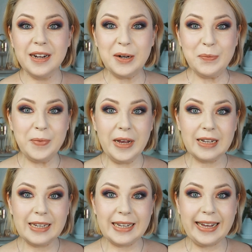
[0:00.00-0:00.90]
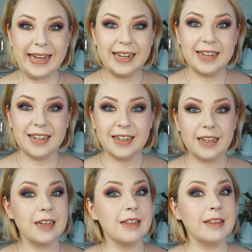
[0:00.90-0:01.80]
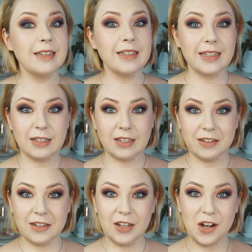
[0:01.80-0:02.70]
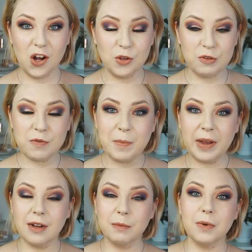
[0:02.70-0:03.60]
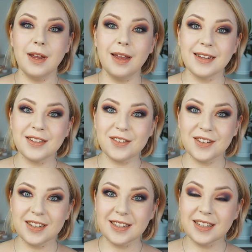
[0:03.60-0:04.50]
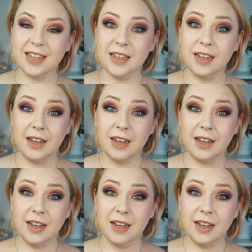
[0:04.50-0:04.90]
are back, and this is a lot of makeup day, as you can see.